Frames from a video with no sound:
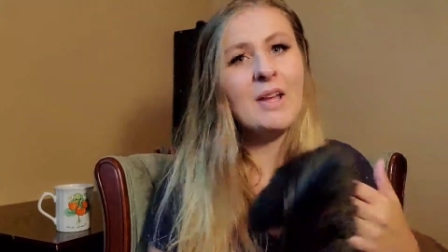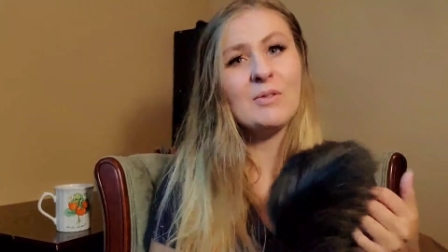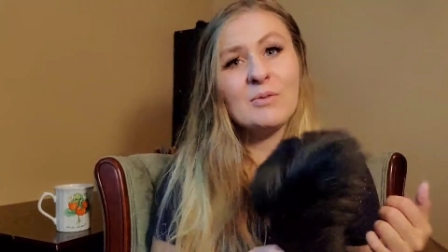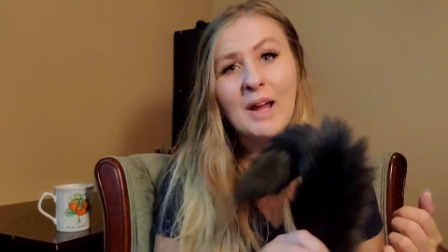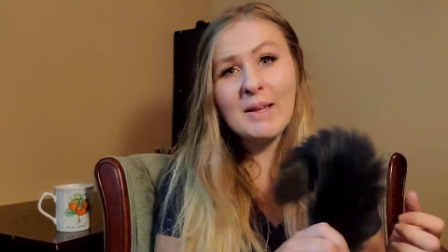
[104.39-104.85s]
My
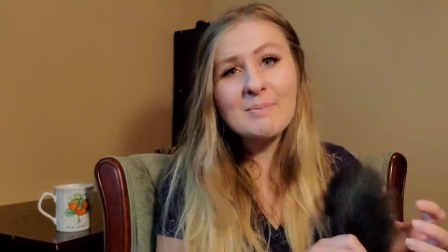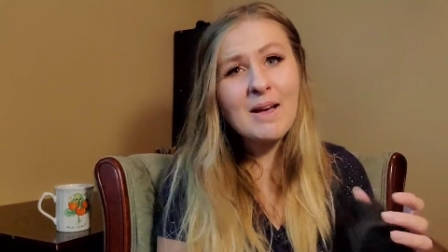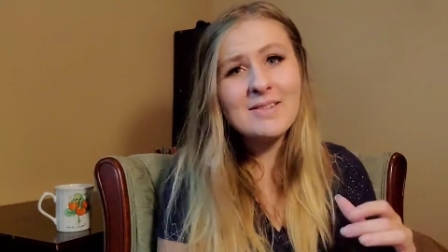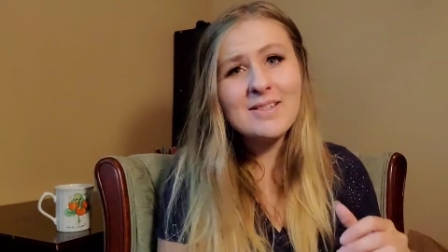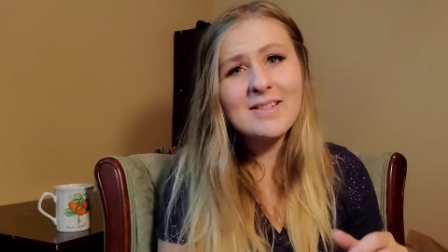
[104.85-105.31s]
great
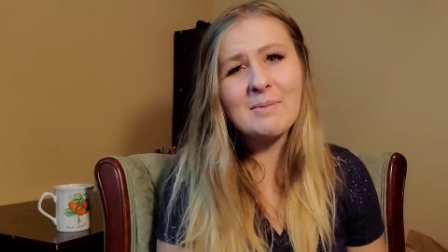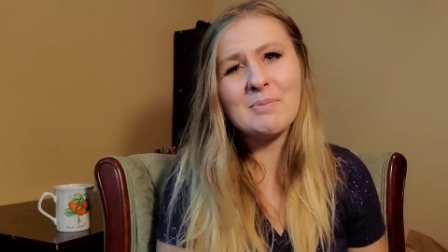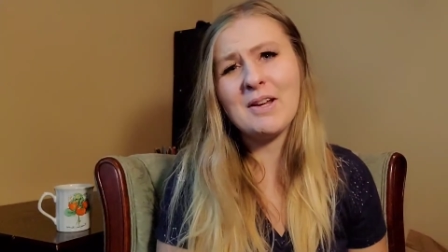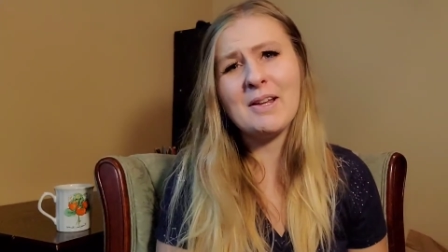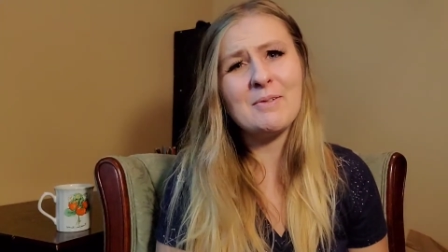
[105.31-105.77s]
months, they
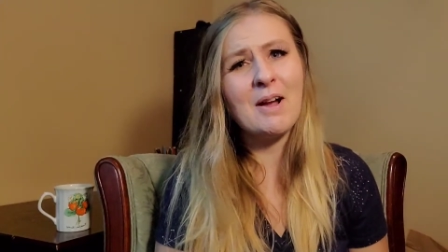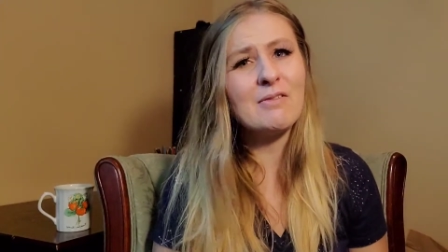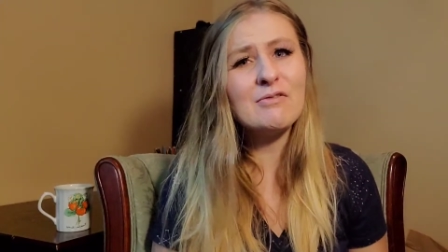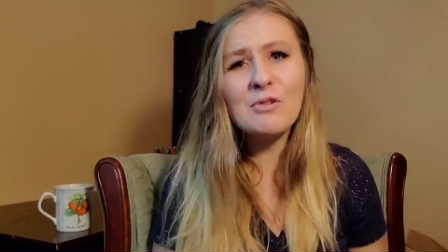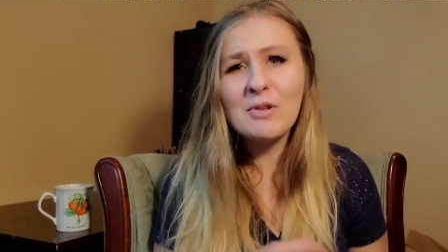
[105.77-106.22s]
bring in
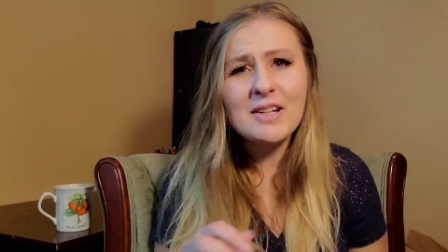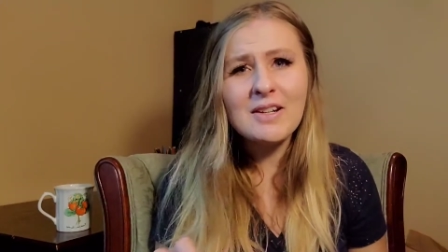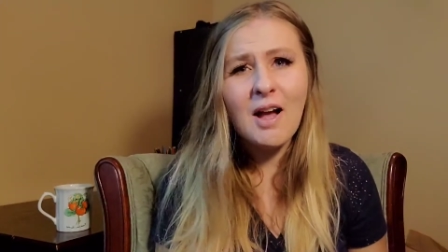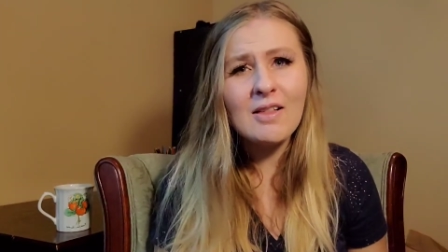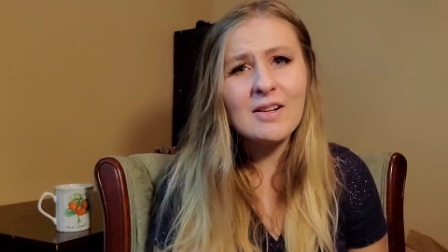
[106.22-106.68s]
around
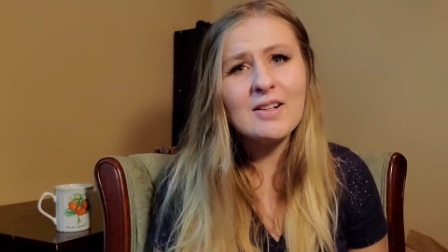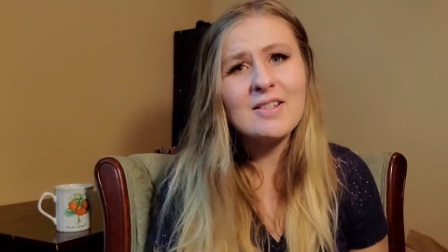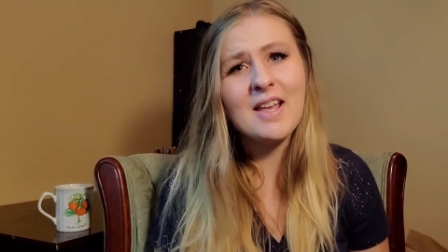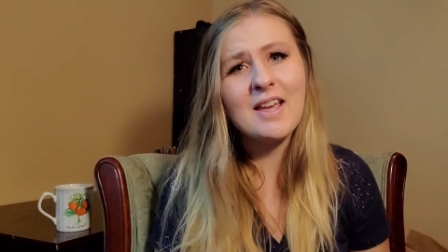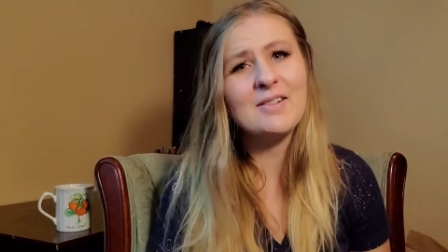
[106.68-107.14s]

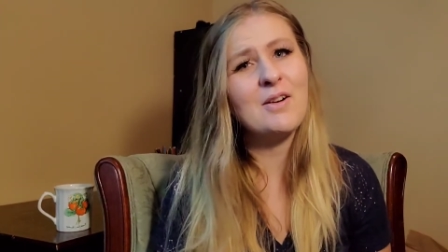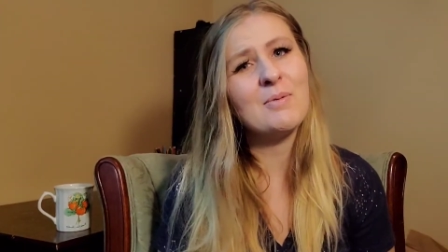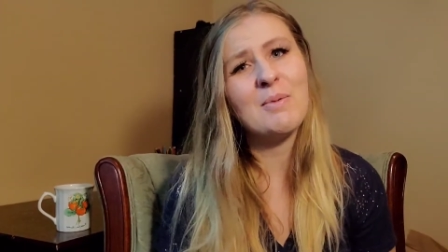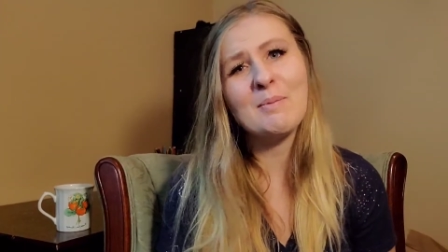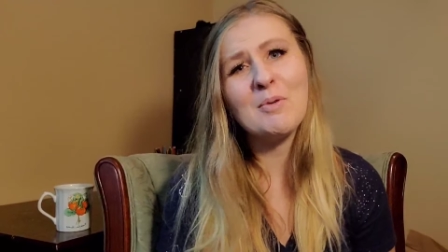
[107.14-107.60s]
$40, and
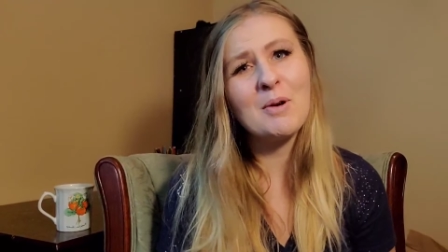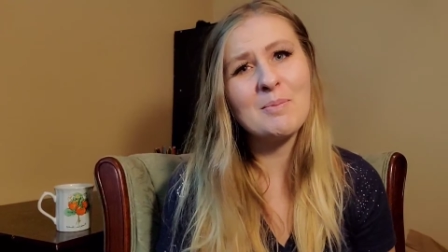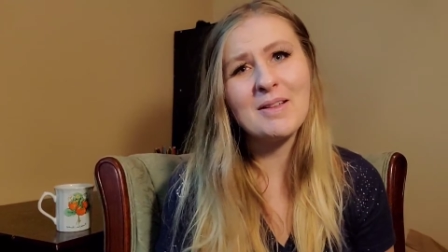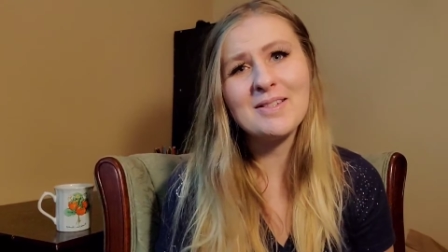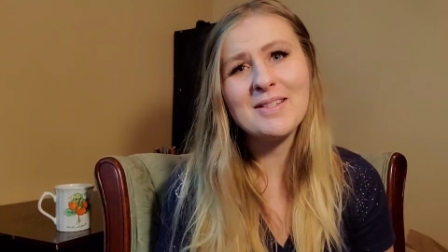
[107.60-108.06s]
on my
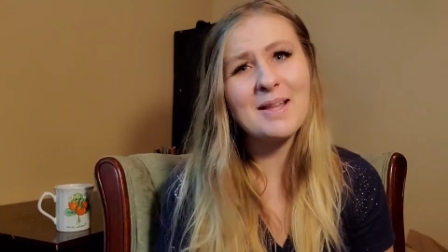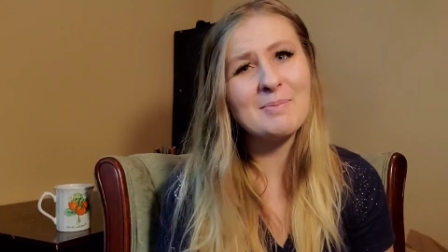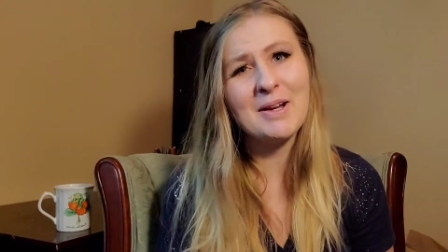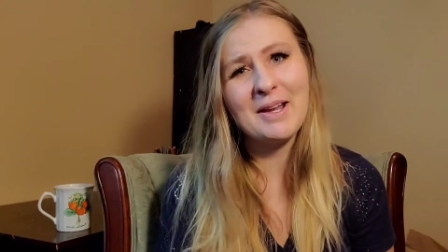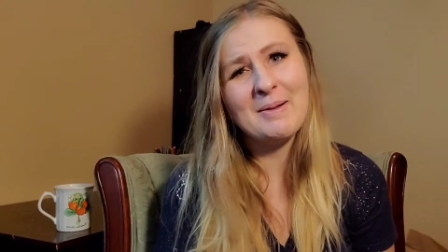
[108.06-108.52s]
poor months, they
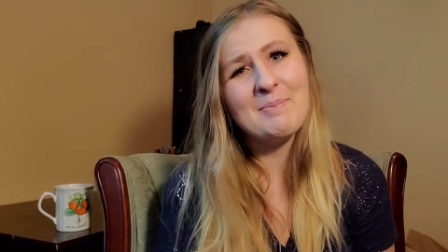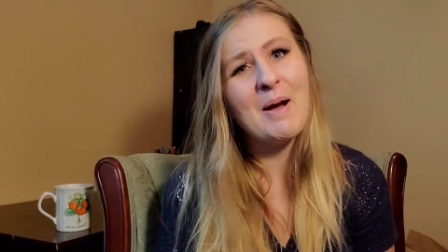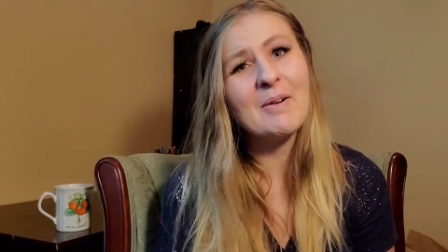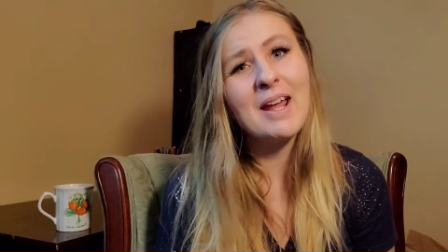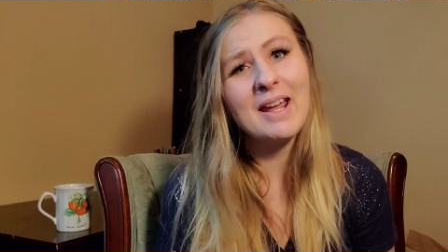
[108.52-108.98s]
bring in
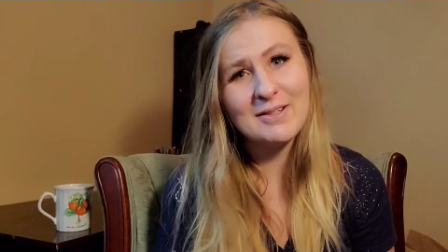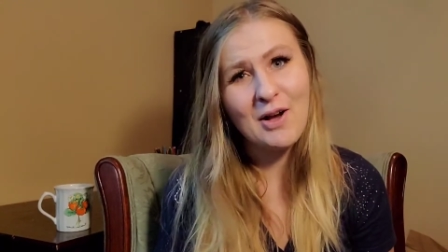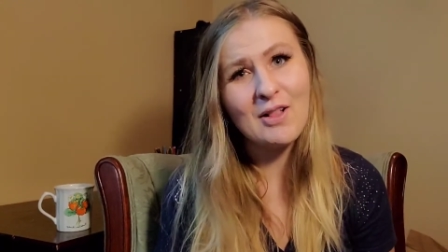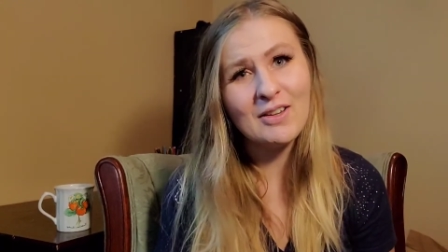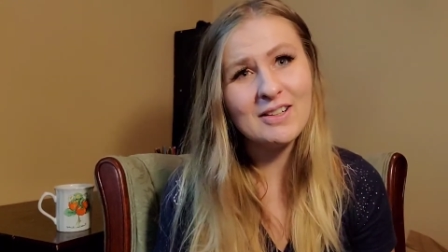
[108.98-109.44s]
about
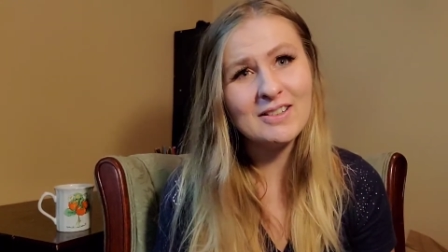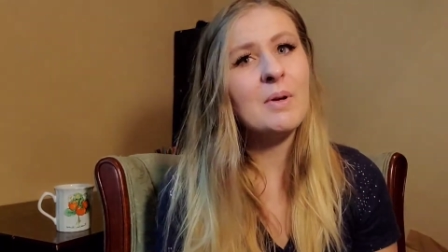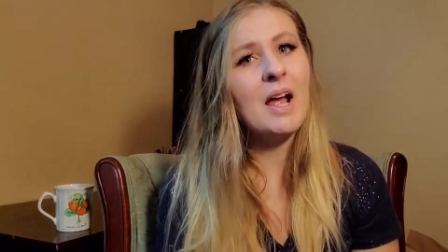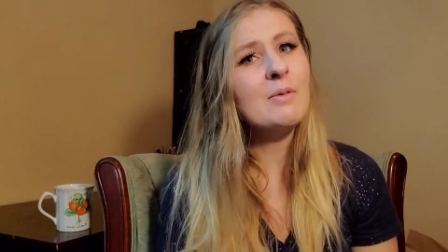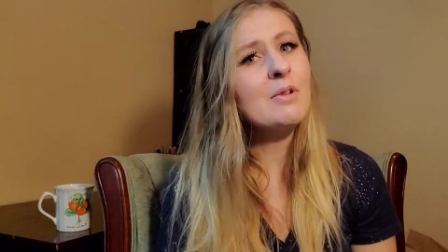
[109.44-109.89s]
$1.
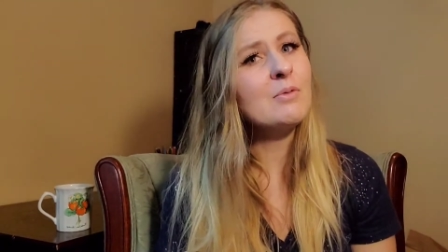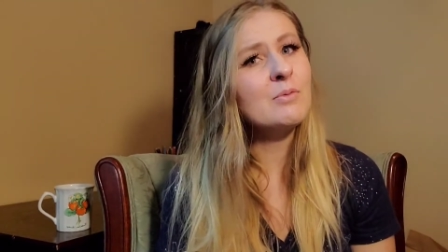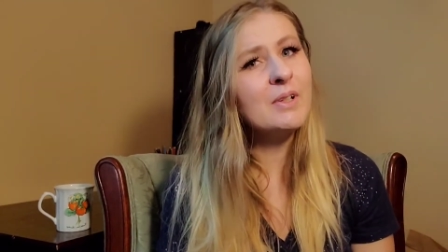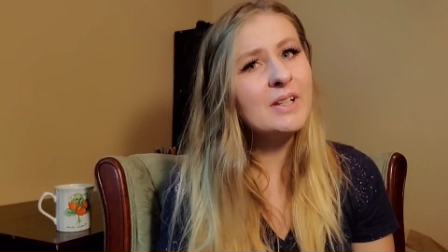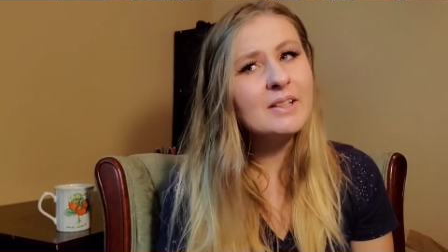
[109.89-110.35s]
But I would
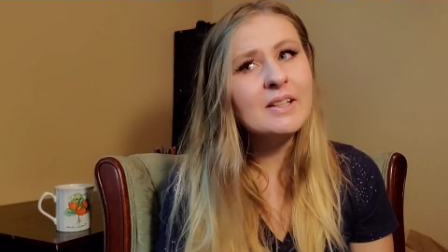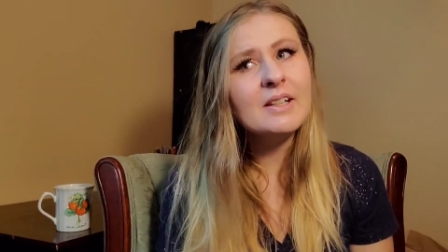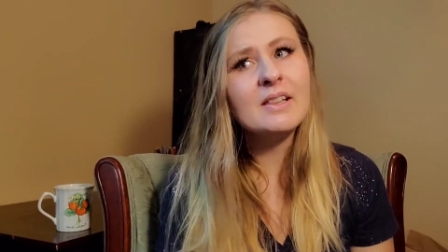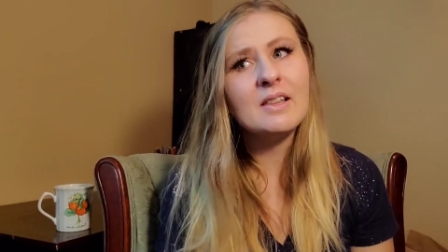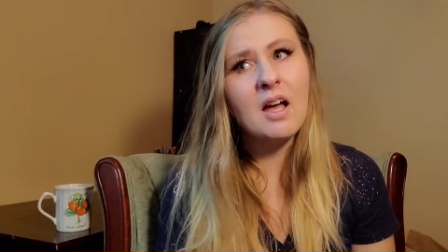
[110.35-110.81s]

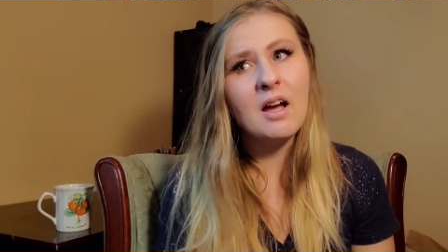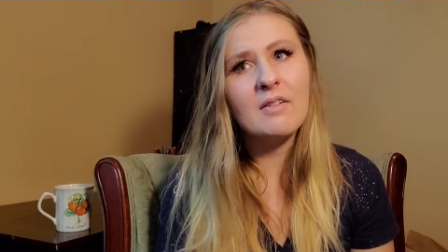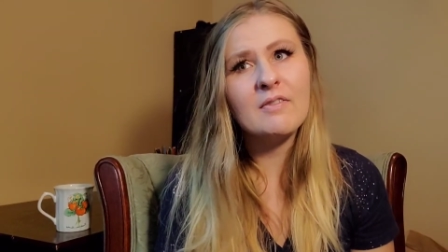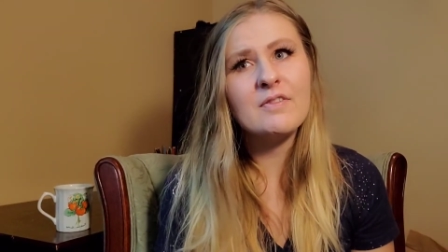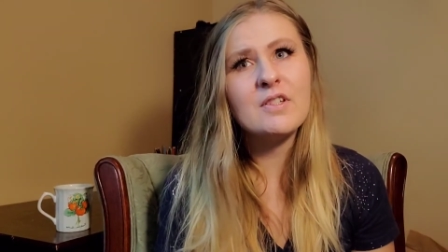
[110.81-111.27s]
really love